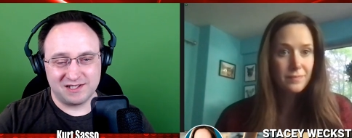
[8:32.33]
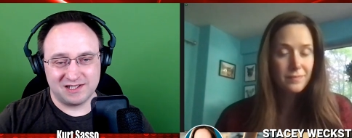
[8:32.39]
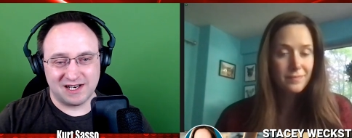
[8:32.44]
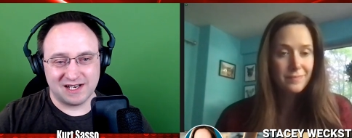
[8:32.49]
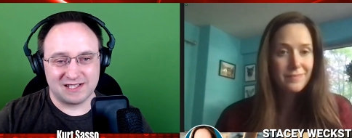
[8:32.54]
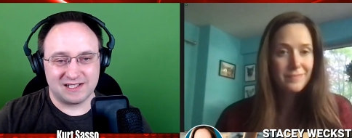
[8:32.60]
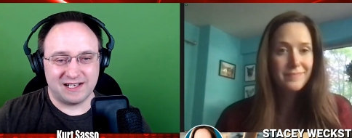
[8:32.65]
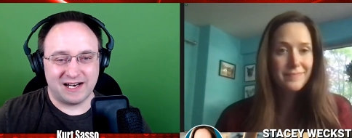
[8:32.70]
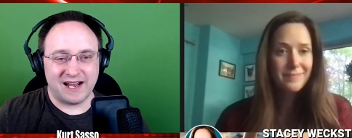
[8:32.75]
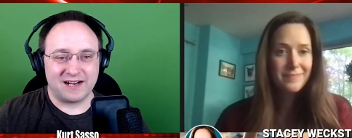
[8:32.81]

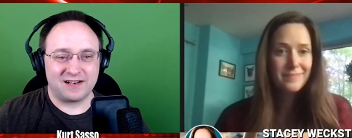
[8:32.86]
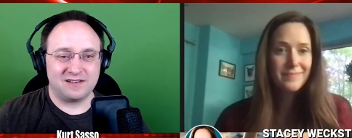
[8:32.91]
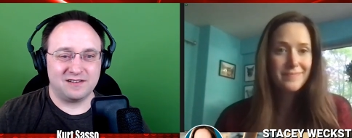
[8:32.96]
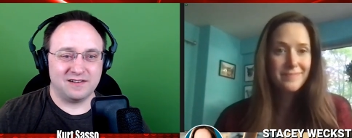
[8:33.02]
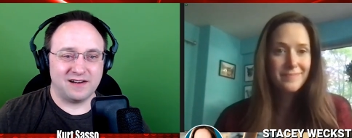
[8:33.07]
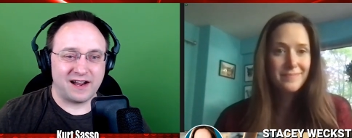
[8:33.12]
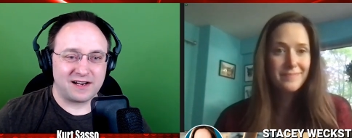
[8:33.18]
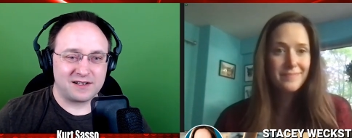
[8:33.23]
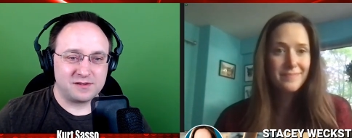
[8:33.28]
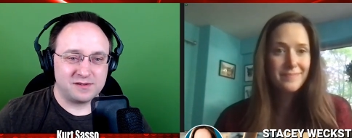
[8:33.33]
Speaker 1: as an actor
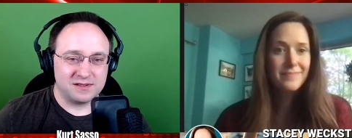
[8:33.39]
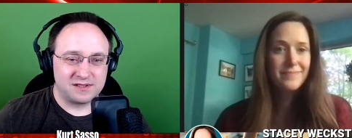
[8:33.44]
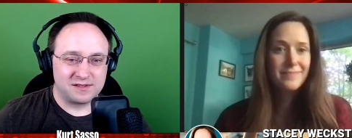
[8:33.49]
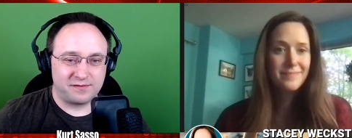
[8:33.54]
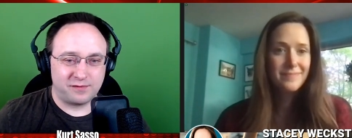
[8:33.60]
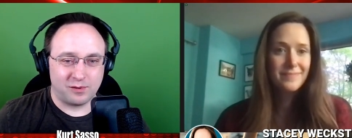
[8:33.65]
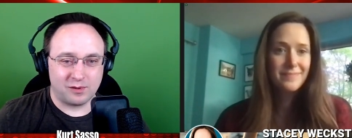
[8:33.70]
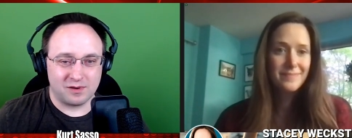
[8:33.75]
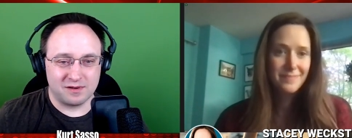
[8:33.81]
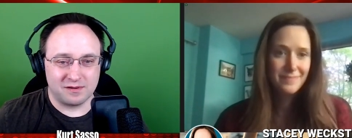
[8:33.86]
actress
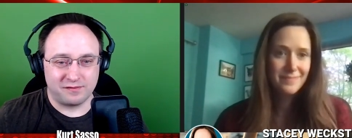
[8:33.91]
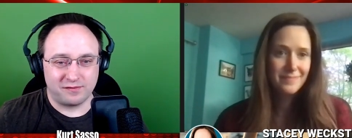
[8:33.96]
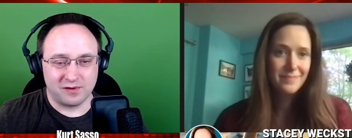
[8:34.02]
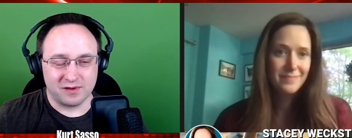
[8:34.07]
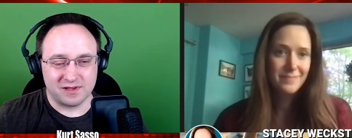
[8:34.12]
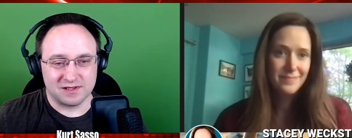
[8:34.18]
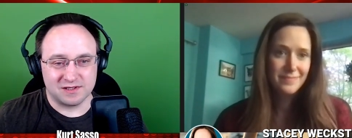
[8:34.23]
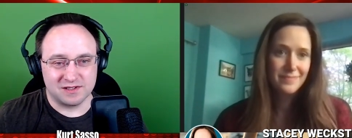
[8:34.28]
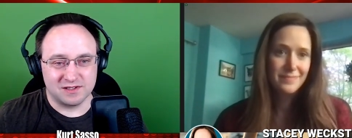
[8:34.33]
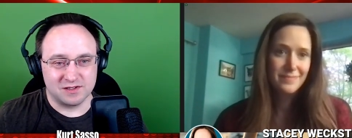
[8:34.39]
for for
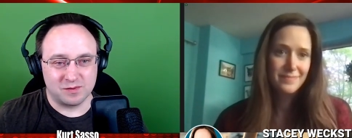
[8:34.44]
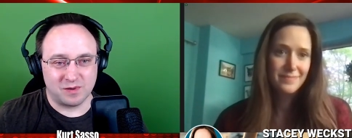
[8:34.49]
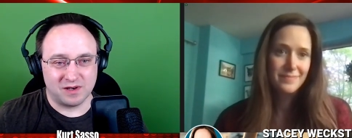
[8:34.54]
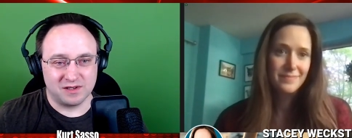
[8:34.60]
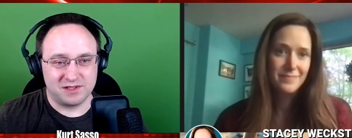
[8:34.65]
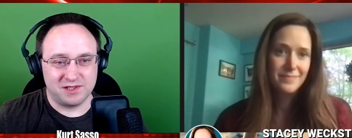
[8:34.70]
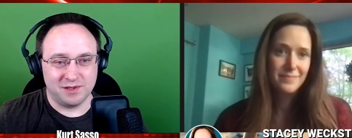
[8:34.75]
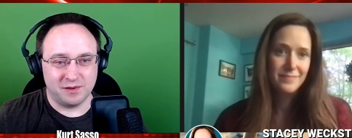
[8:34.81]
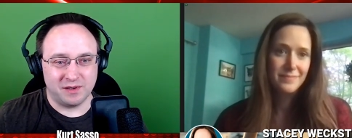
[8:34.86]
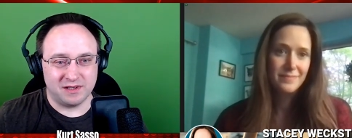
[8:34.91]
this as well
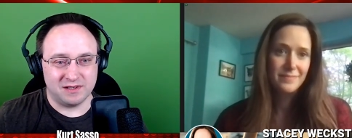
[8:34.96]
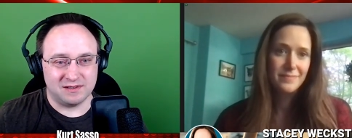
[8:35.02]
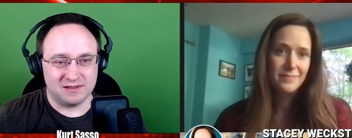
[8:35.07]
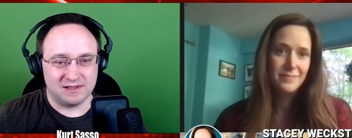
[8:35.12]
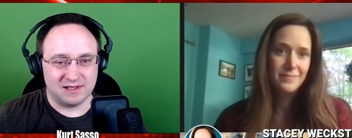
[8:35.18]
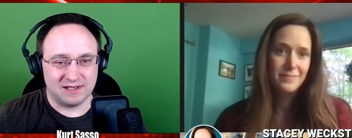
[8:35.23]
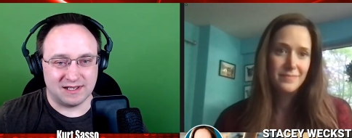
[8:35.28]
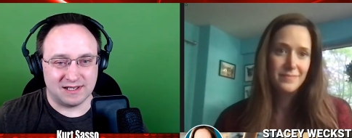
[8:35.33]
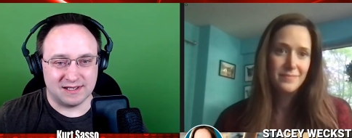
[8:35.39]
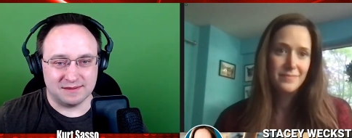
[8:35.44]
too. And
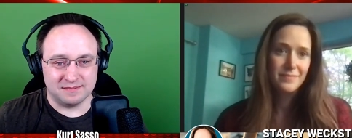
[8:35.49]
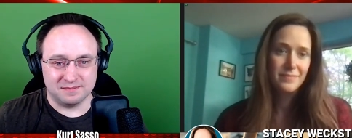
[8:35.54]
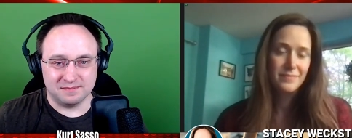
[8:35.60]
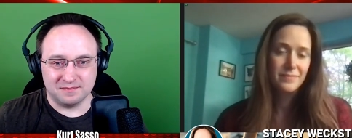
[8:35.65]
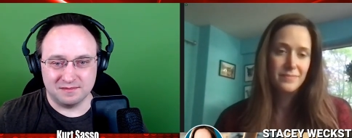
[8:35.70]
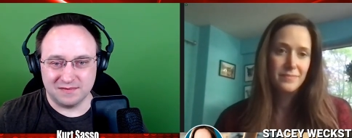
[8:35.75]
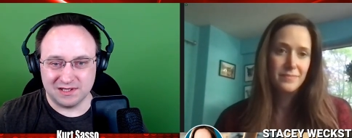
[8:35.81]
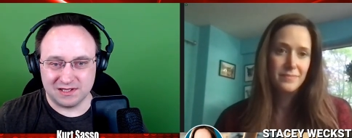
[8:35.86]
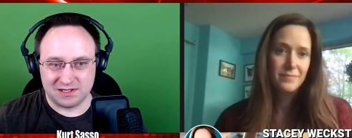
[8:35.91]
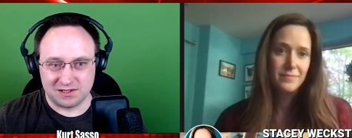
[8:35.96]
um,
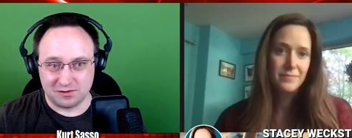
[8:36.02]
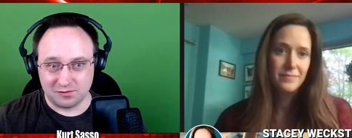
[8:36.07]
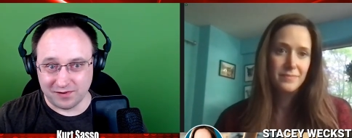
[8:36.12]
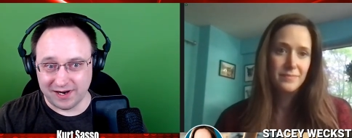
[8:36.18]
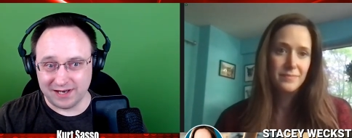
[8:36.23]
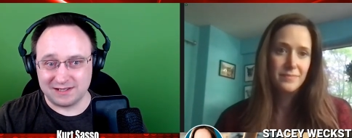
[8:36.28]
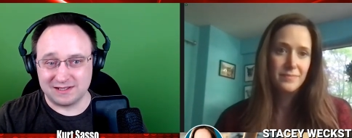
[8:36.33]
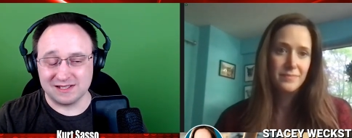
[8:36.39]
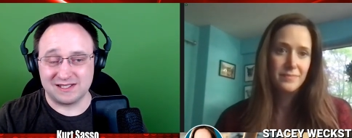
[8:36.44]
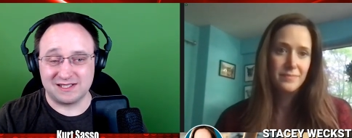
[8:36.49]
it's
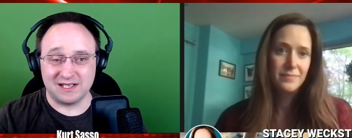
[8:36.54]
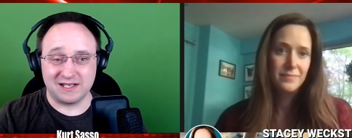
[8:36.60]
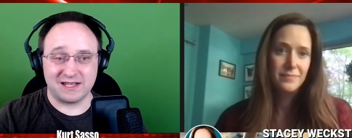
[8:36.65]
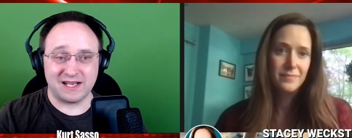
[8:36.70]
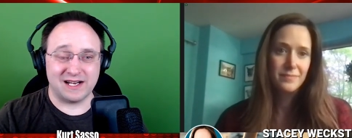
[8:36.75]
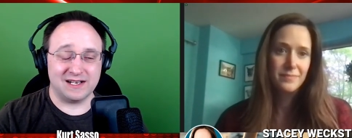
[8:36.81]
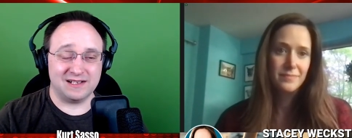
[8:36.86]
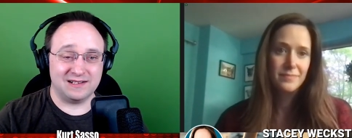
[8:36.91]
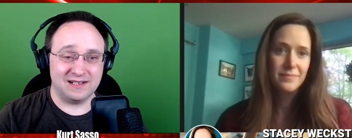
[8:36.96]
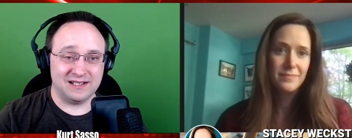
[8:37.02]
great to see
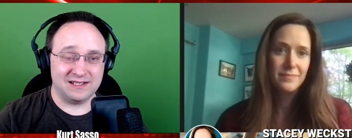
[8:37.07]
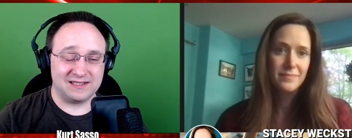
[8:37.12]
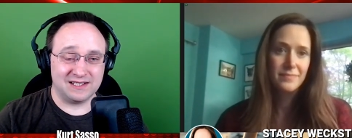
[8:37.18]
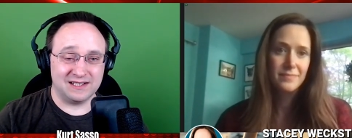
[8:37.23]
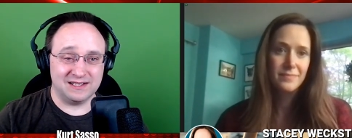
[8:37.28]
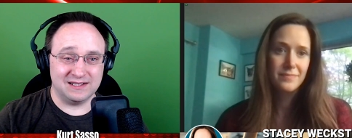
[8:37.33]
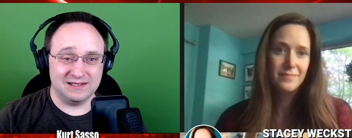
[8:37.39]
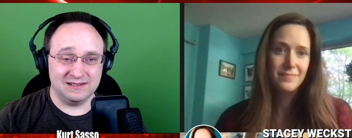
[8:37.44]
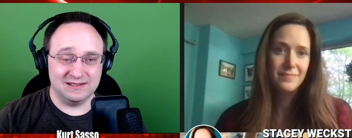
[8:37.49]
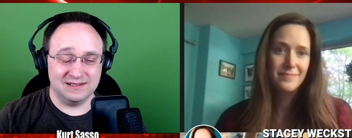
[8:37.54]
that it
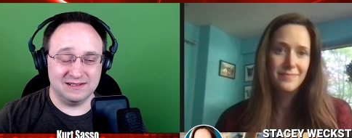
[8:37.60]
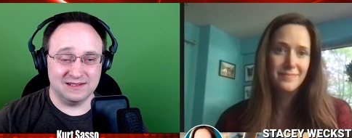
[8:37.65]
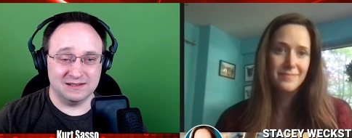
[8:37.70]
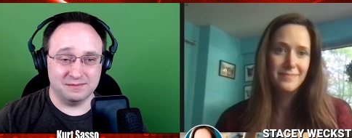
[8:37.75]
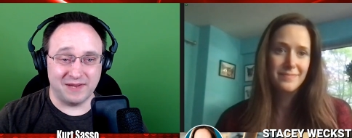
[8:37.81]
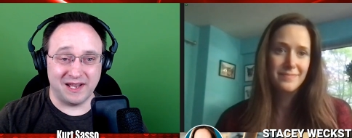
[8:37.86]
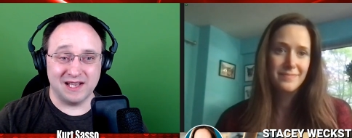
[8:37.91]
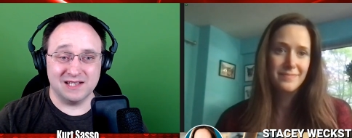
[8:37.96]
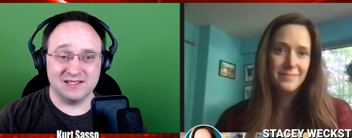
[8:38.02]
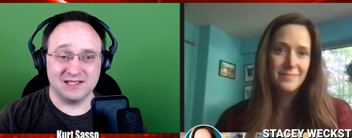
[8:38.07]
did
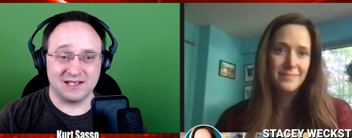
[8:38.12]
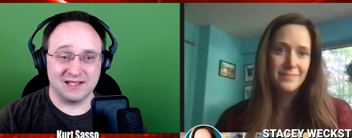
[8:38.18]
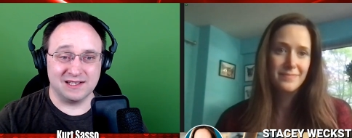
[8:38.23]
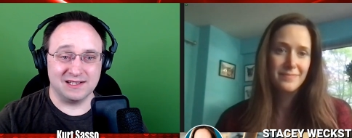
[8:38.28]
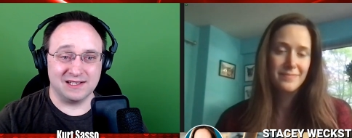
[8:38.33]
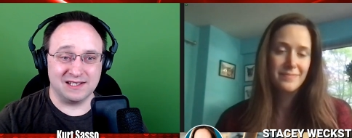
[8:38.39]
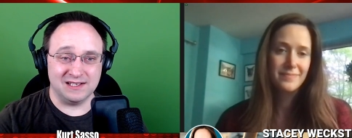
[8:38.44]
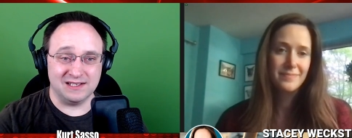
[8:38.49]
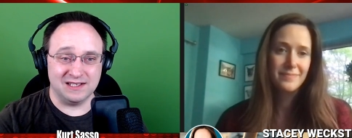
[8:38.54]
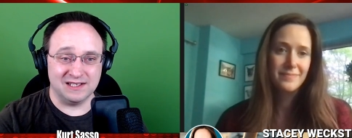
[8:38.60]
amazing in
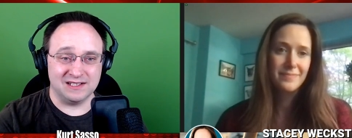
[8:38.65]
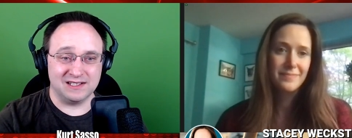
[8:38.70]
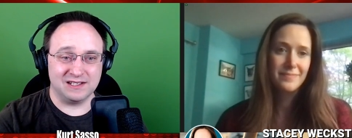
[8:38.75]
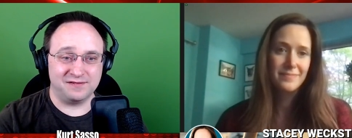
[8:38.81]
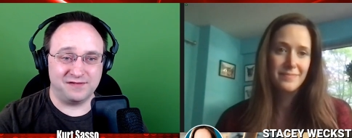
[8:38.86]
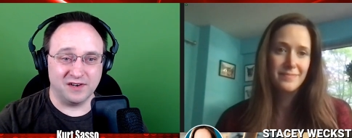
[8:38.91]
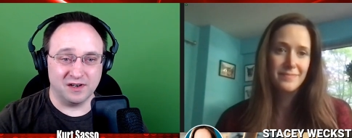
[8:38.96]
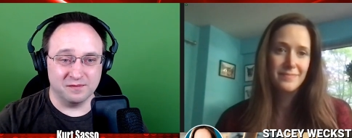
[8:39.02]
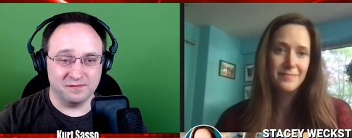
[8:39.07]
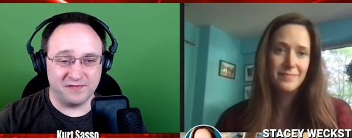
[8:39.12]
the indie
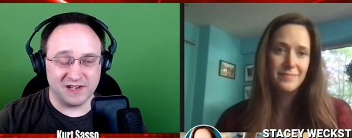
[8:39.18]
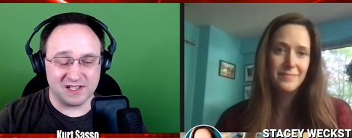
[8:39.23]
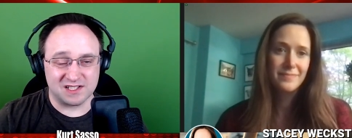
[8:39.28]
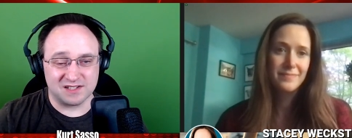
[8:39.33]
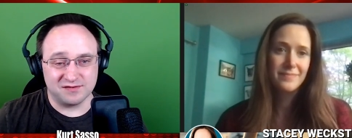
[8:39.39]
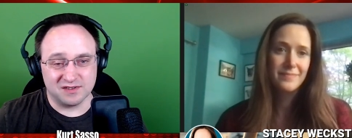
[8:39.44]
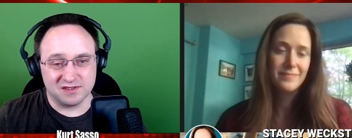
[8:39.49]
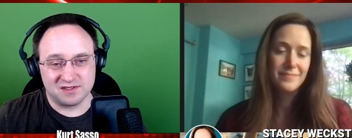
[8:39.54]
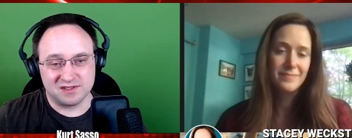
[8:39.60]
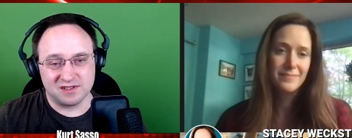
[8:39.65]
film
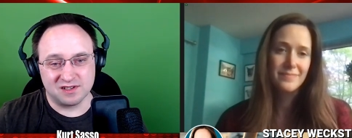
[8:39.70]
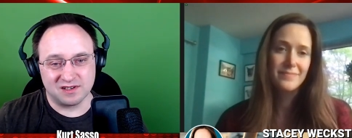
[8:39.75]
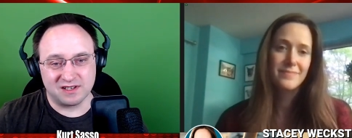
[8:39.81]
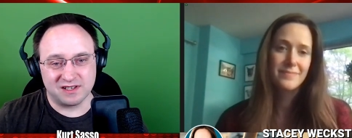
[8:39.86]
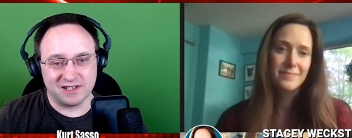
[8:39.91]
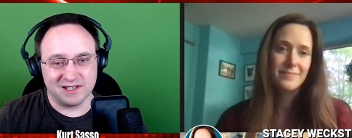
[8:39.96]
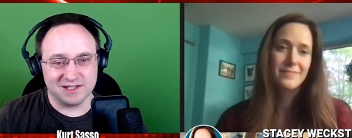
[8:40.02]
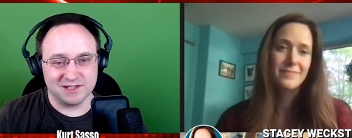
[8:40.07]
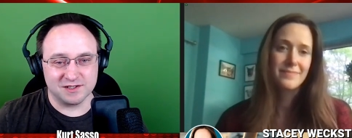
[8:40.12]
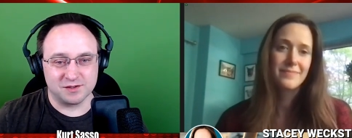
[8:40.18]
festival circuit
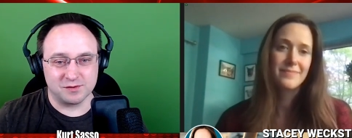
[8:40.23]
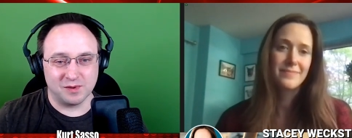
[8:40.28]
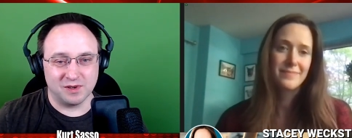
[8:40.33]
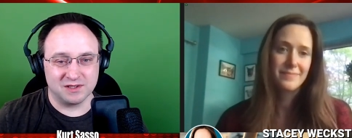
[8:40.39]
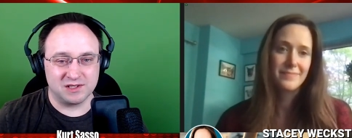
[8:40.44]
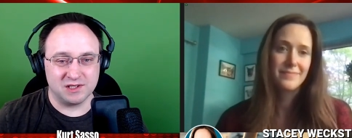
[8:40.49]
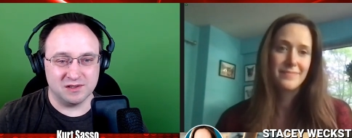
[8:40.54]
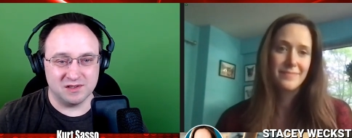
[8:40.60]
here as well too.